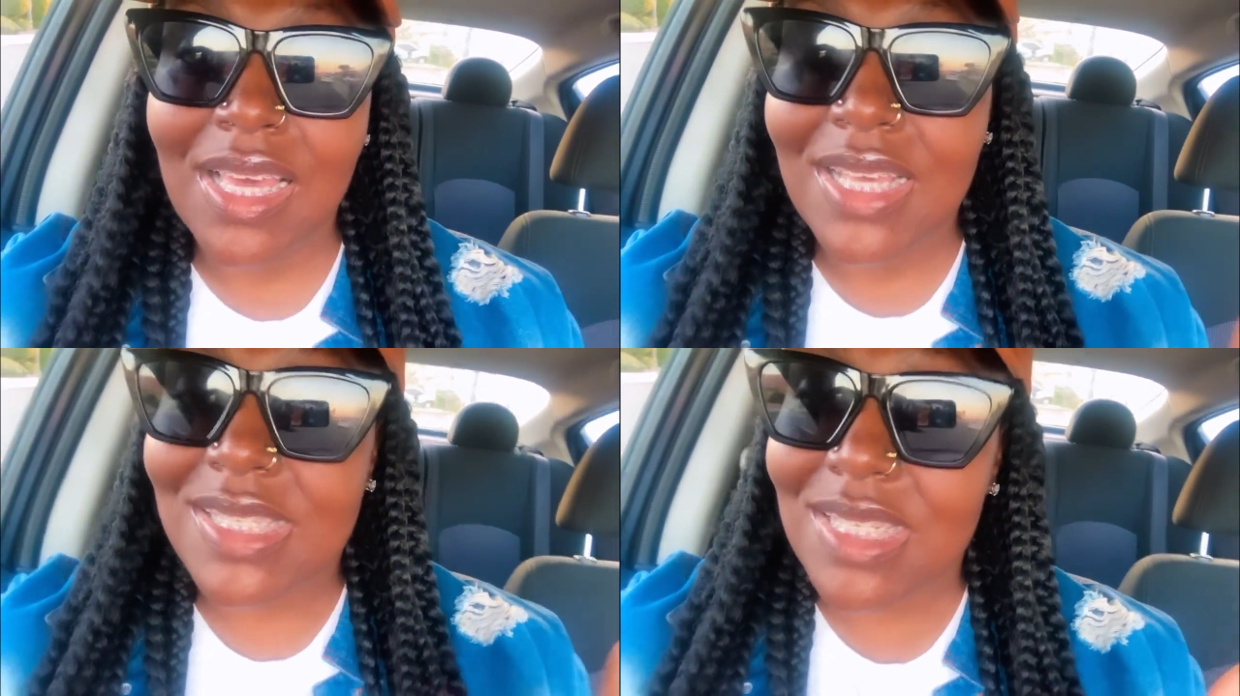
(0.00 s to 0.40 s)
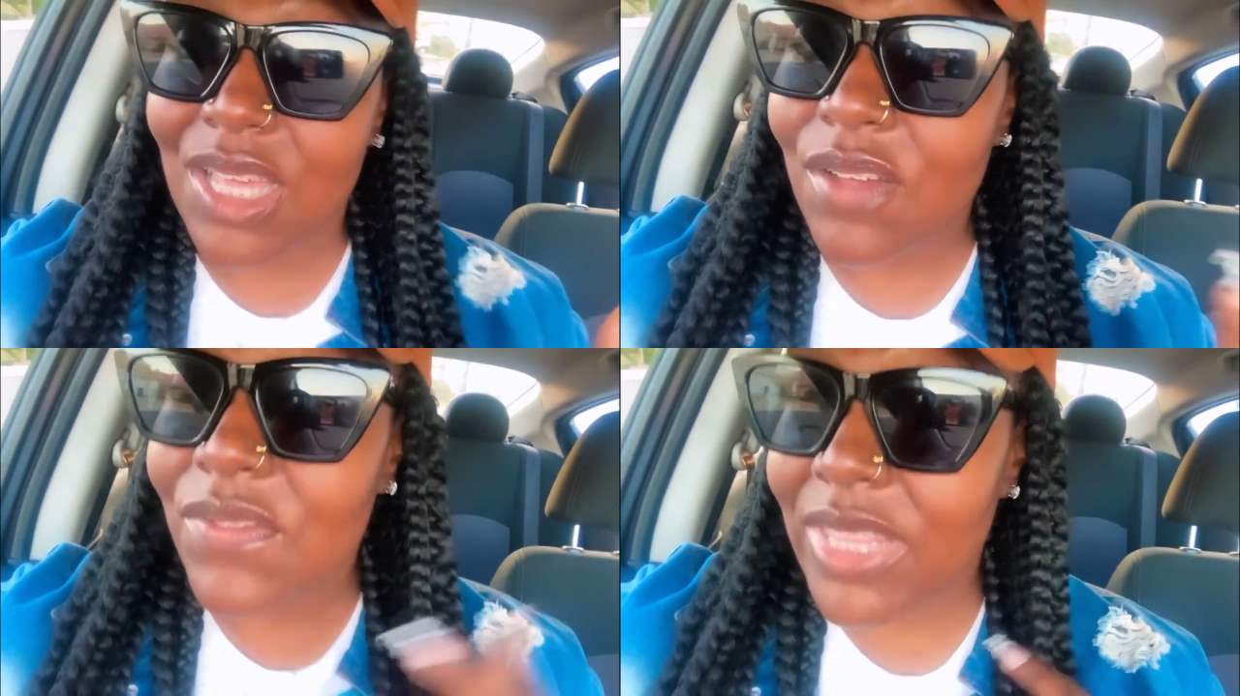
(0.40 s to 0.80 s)

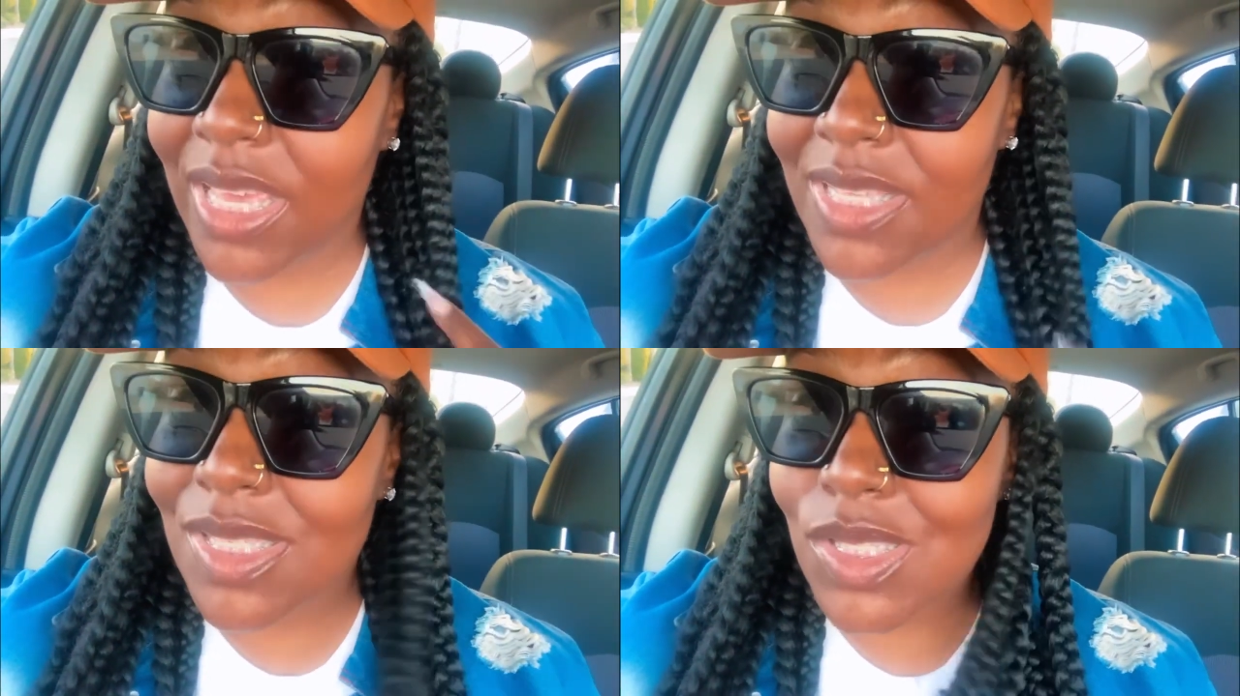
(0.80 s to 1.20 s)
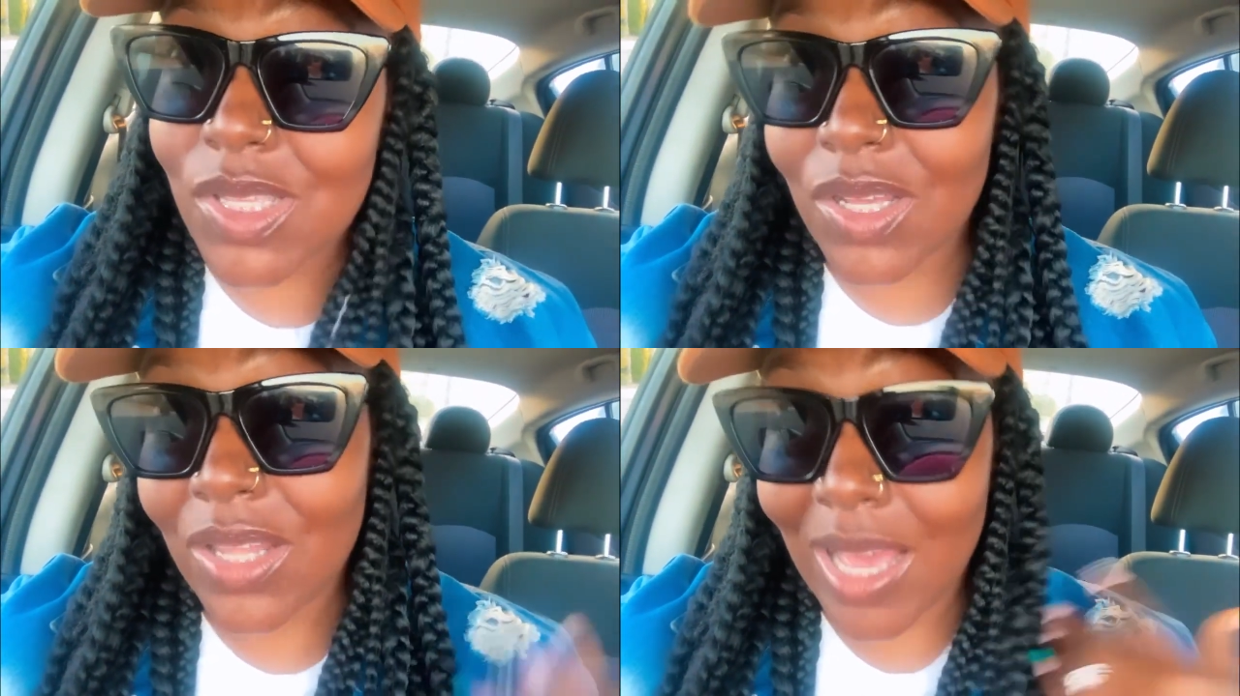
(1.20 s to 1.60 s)
stuff that
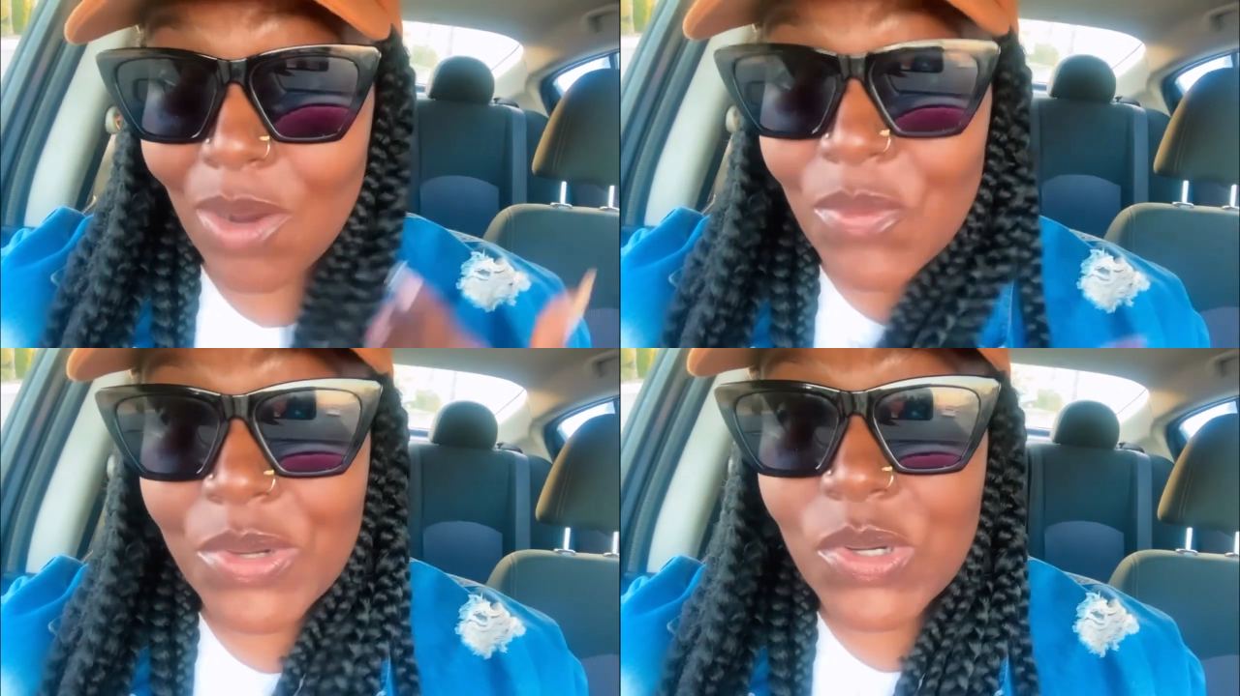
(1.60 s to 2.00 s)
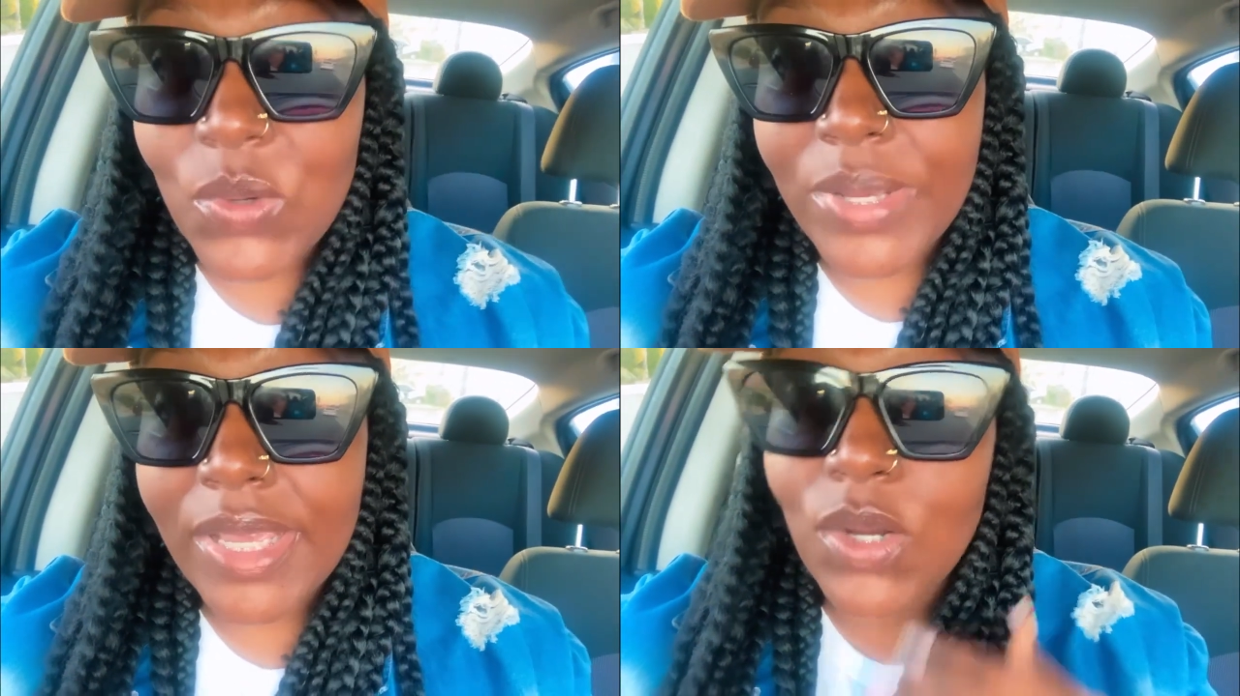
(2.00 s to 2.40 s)
sell out real
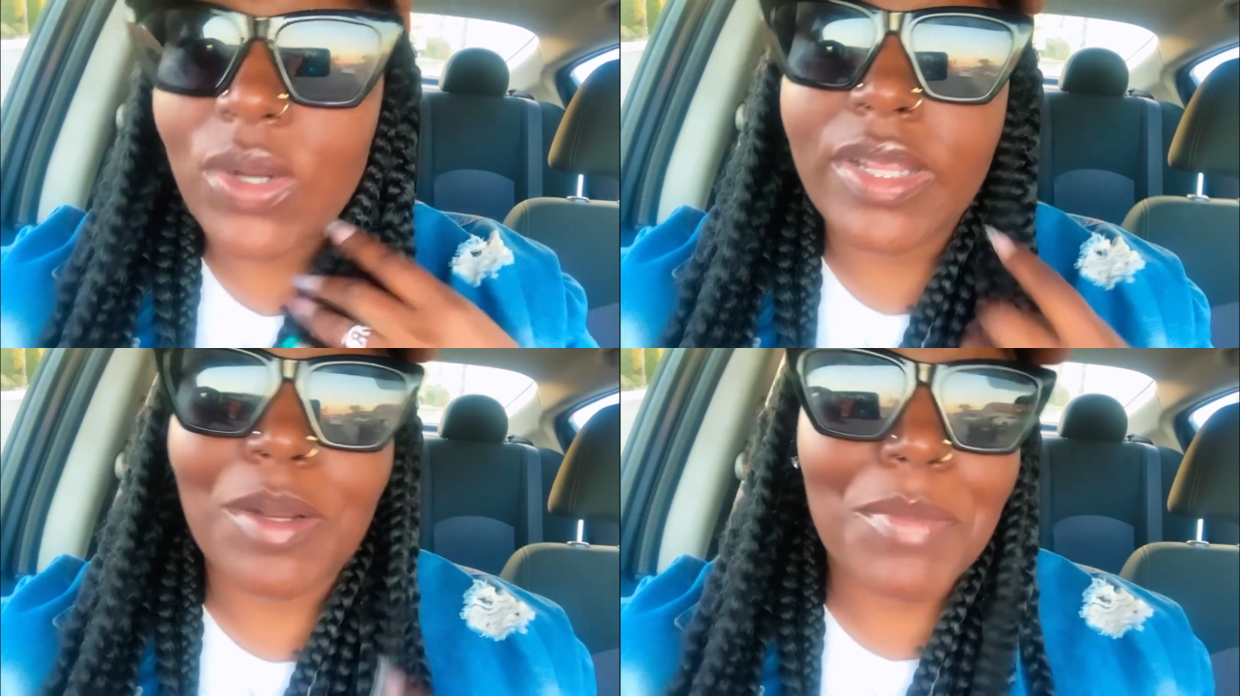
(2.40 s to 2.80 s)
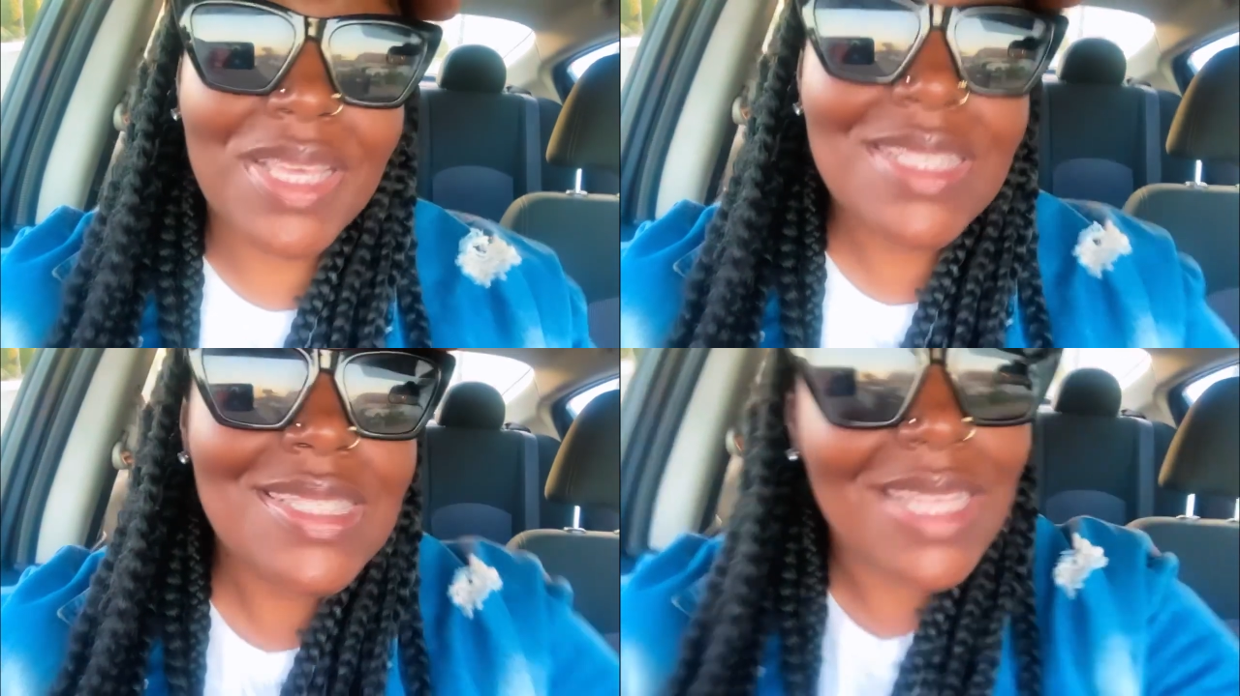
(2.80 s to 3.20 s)
quick or their
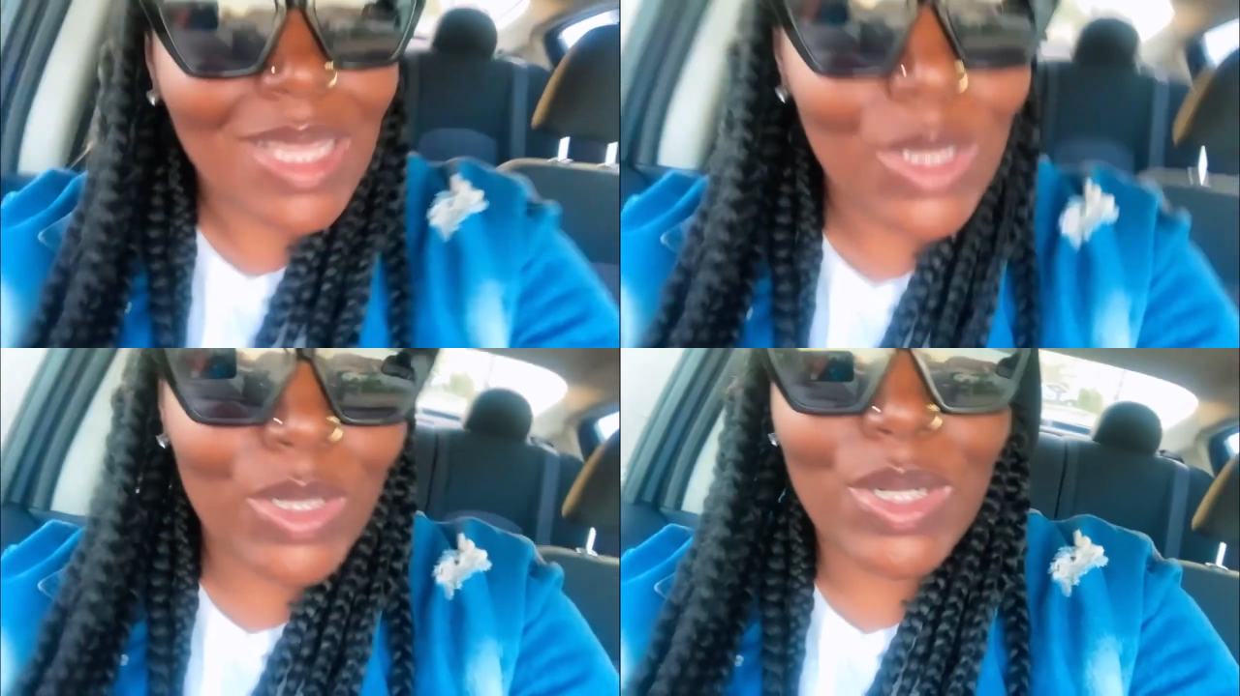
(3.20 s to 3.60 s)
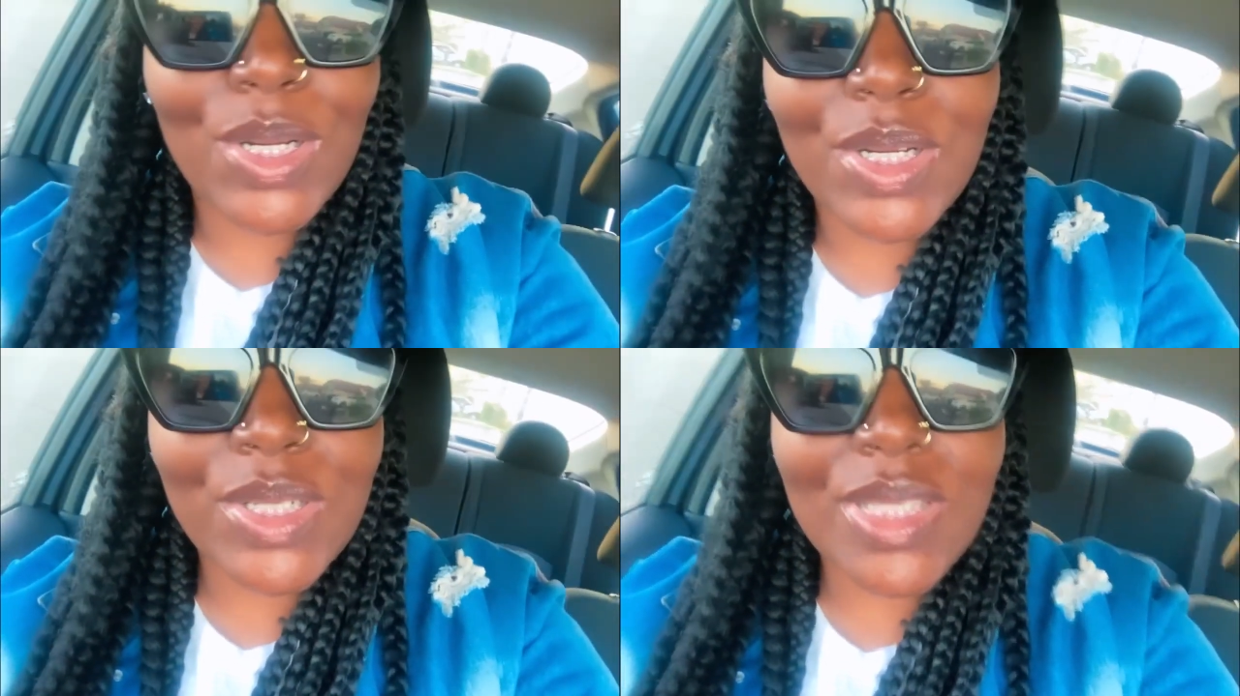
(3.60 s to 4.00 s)
best
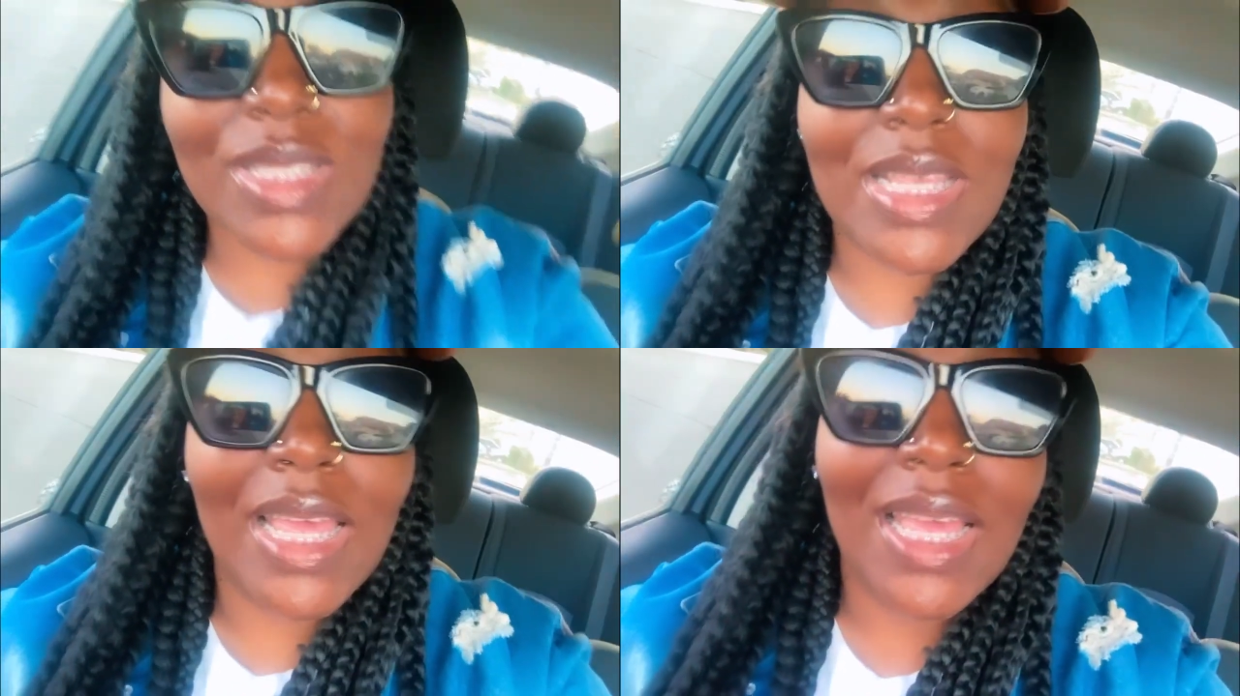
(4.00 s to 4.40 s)
sellers.